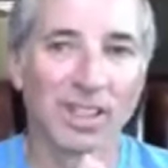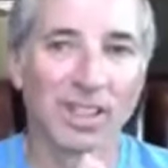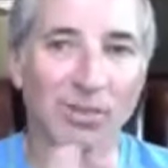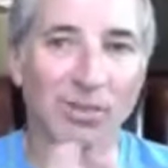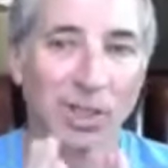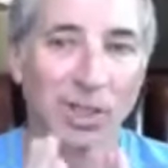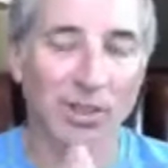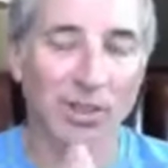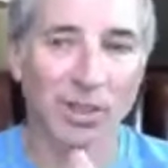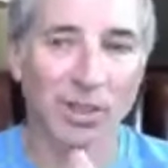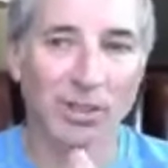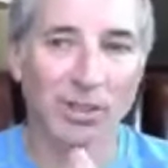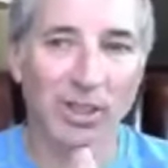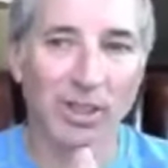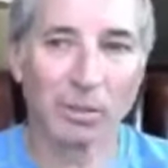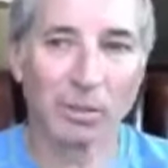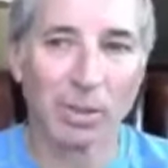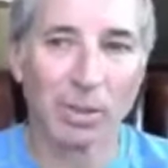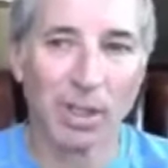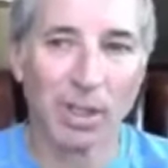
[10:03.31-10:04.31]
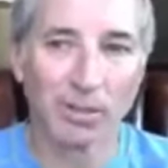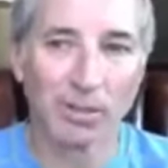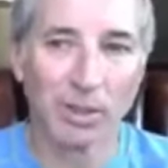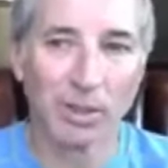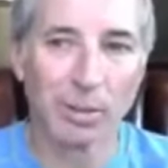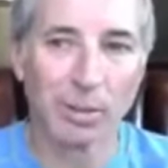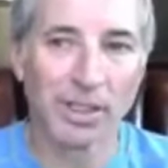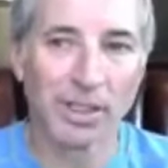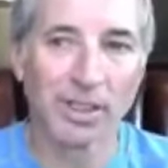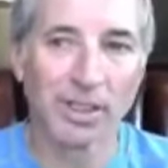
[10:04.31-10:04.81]
another example of
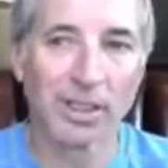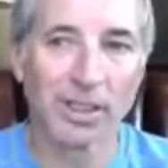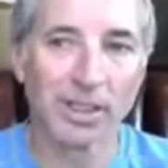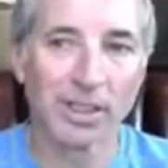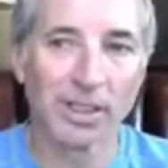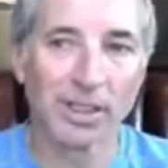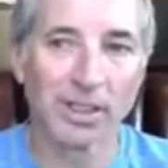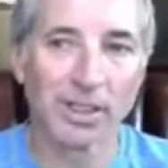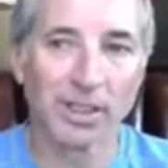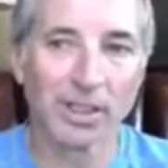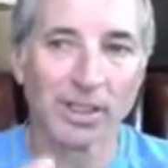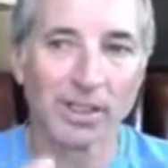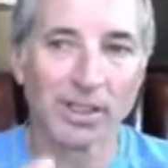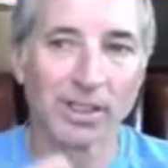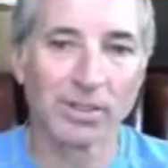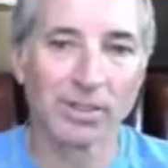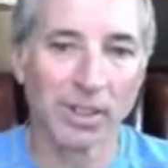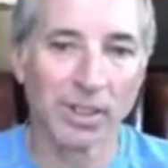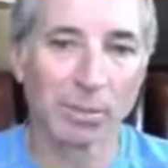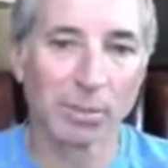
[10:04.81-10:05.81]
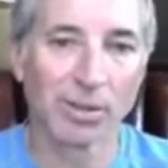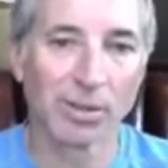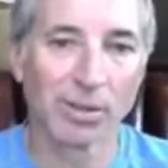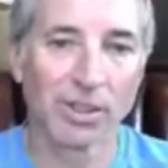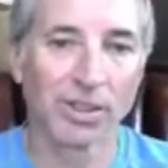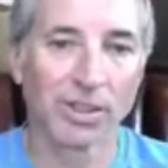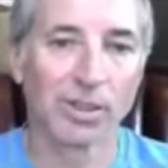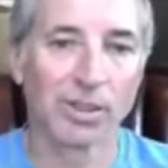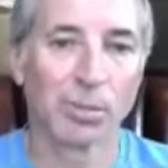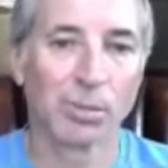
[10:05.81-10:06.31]
it. But in the example
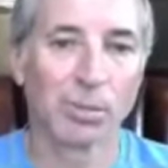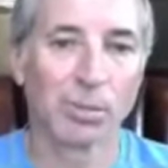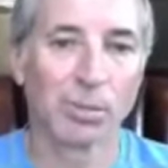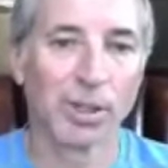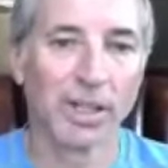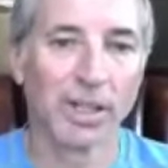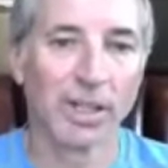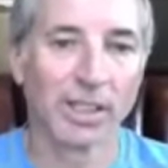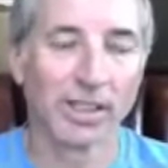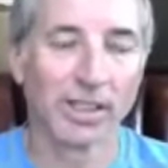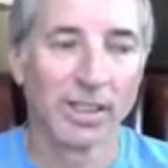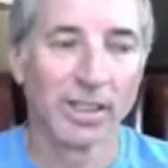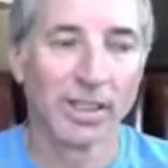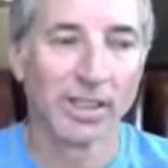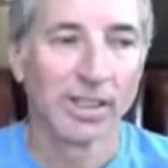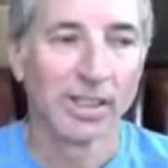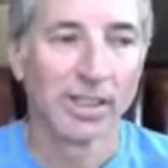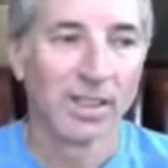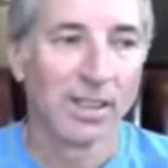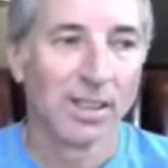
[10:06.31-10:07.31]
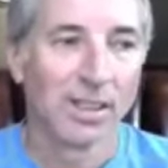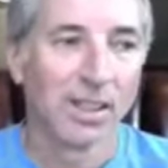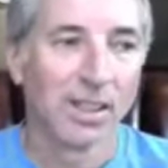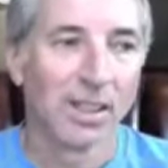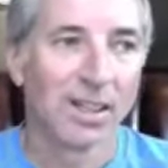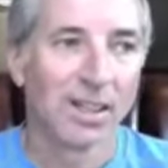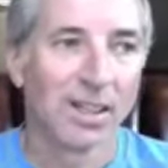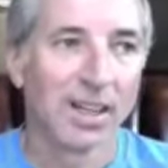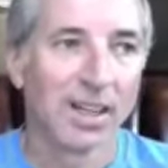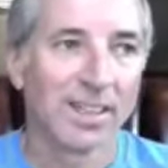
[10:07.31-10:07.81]
that you bring,
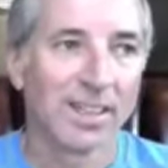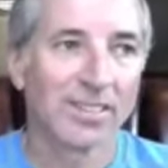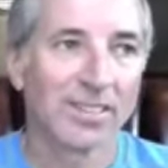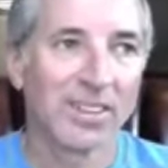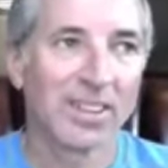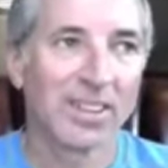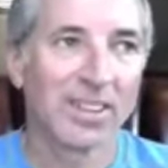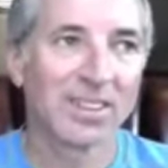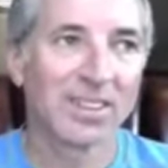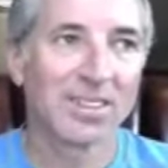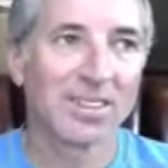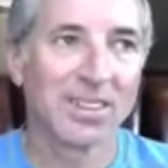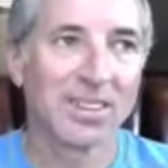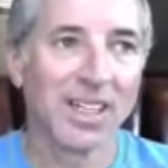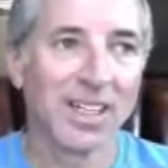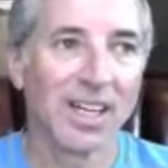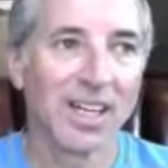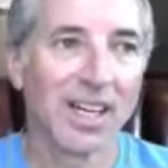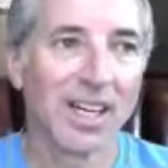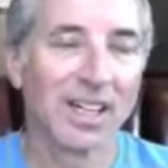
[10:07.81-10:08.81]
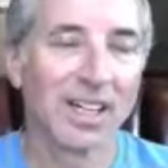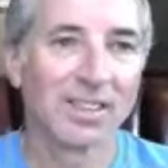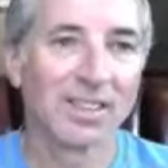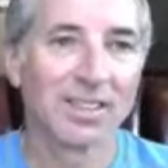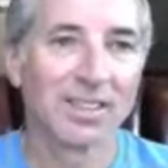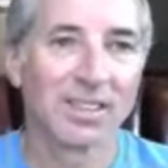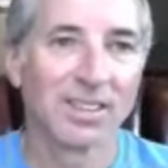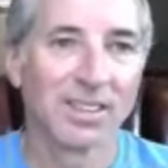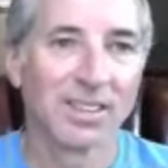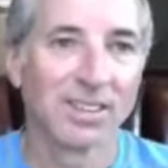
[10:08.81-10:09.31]
I think the
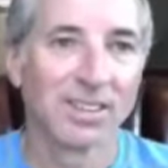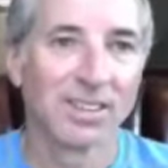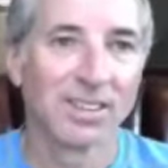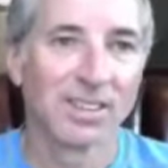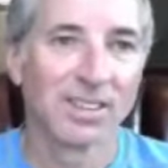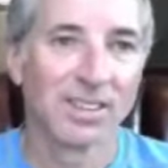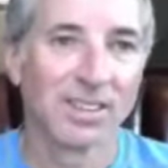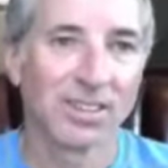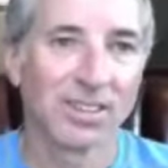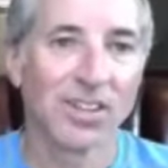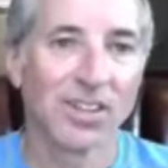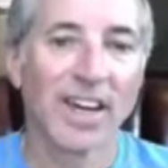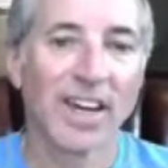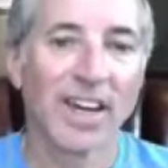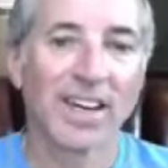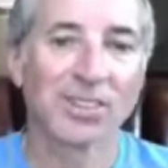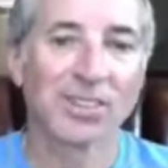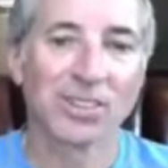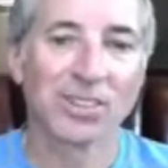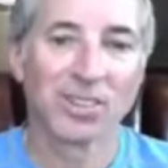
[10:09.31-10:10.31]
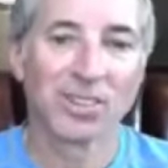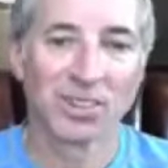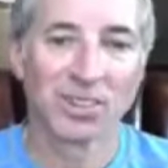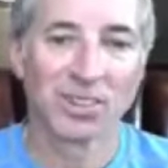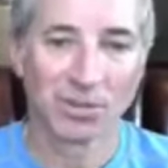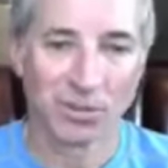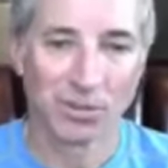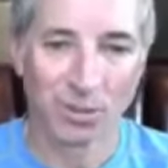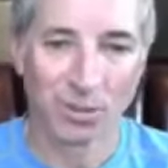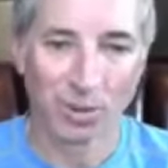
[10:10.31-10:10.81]
test
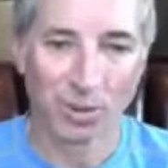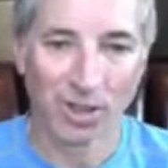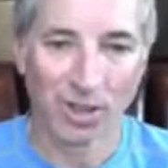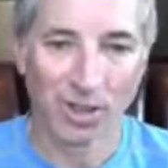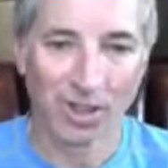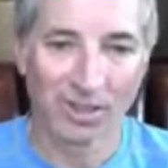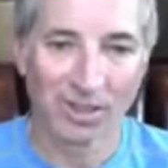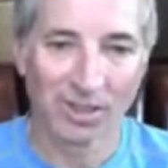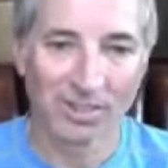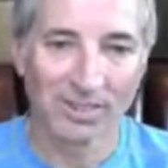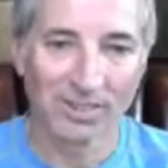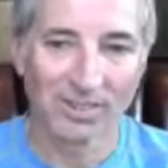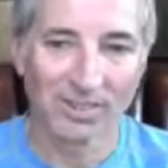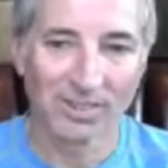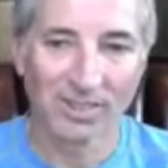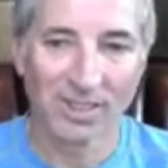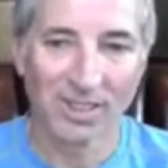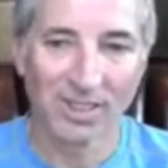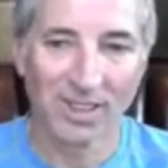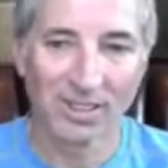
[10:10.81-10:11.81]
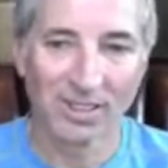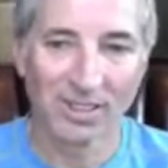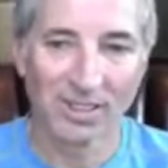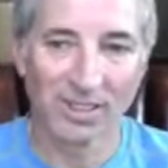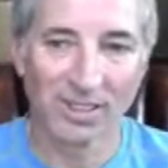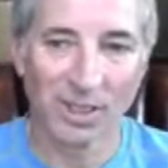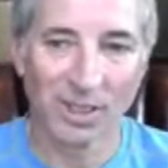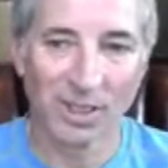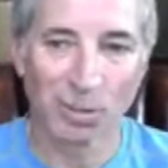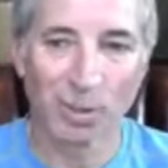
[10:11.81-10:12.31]
for
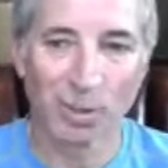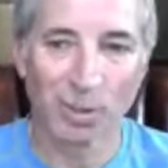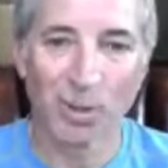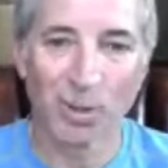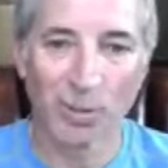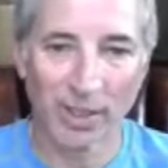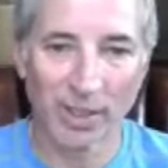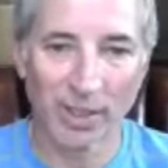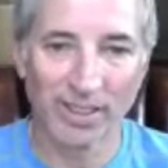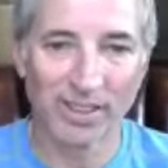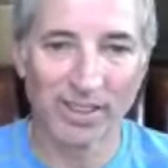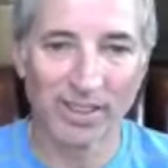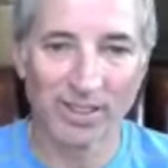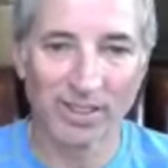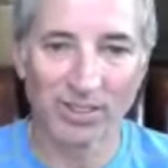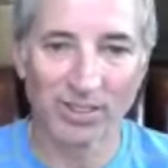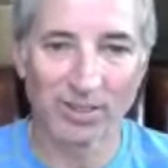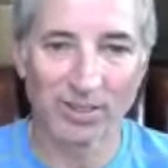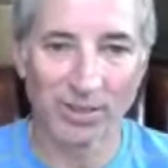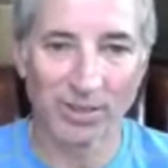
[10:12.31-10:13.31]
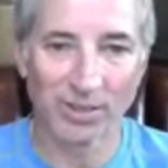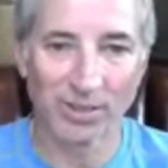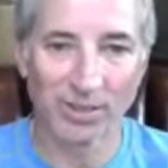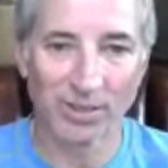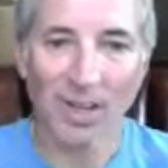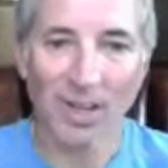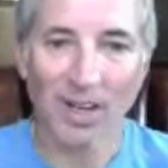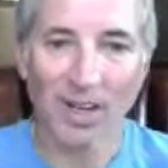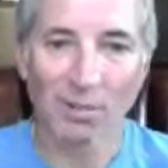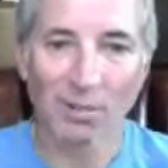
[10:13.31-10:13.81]
the appropriateness of a
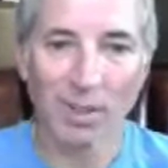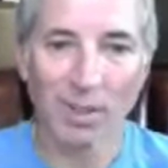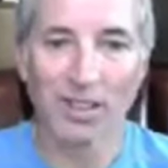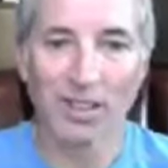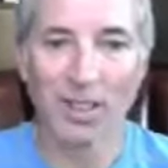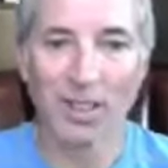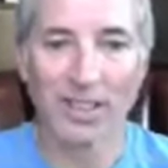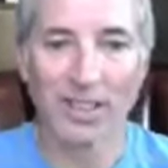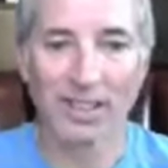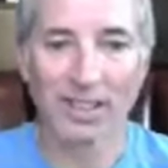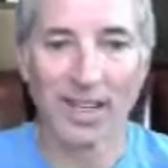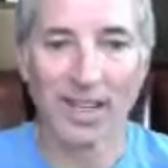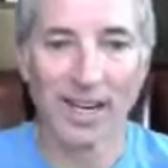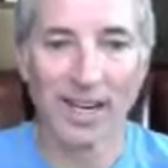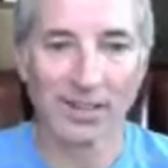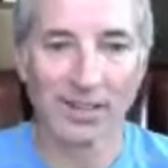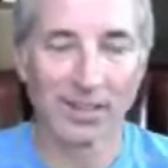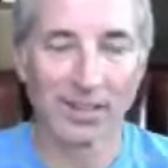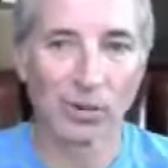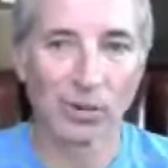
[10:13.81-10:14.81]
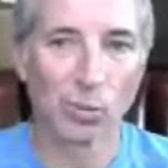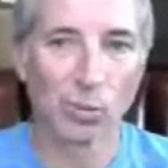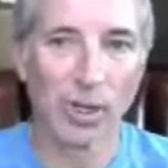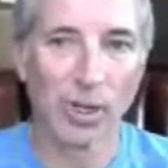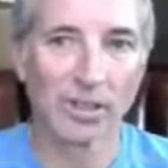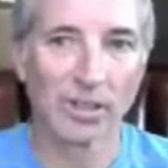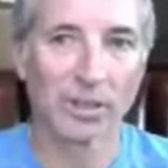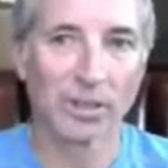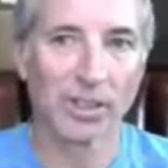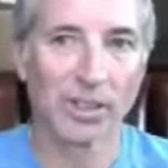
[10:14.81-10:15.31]
comment like that is
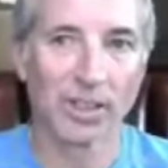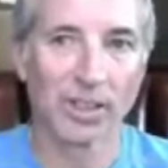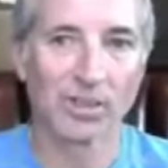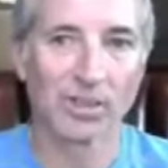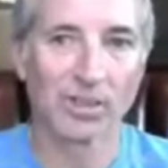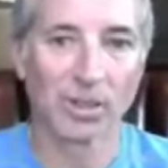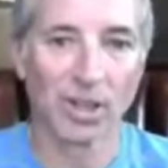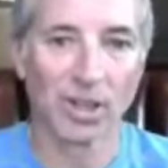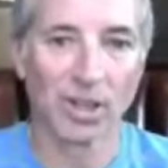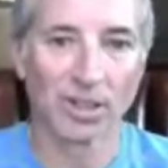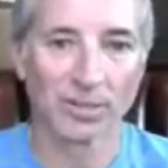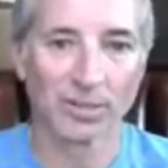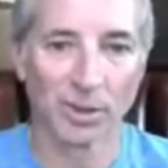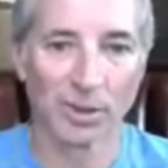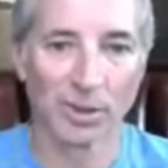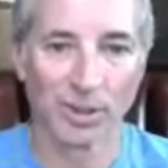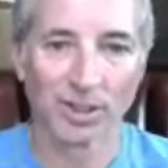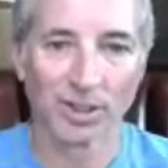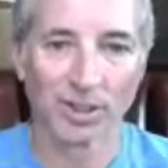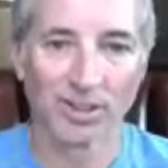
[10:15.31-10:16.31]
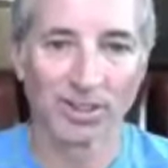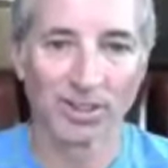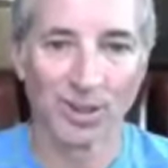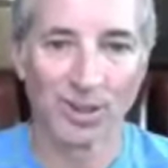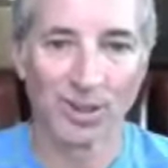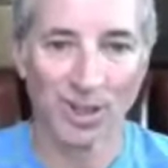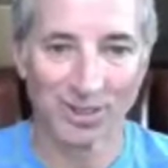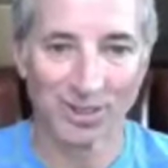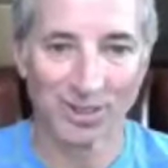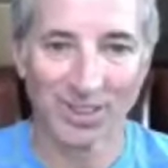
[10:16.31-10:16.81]
whether it is offered
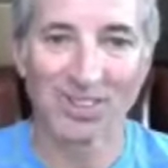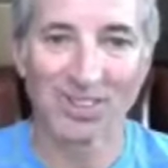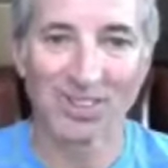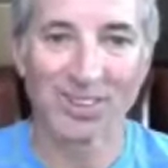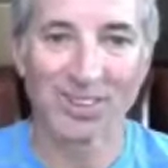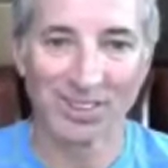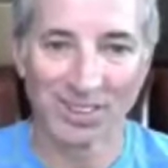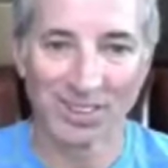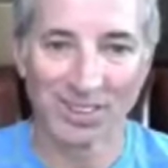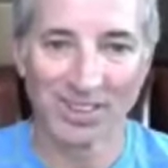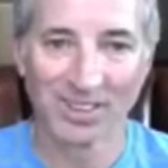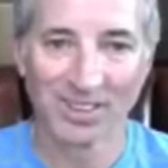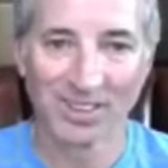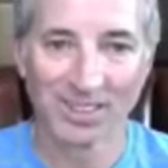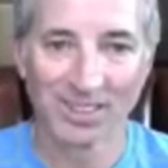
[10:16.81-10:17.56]
authentically.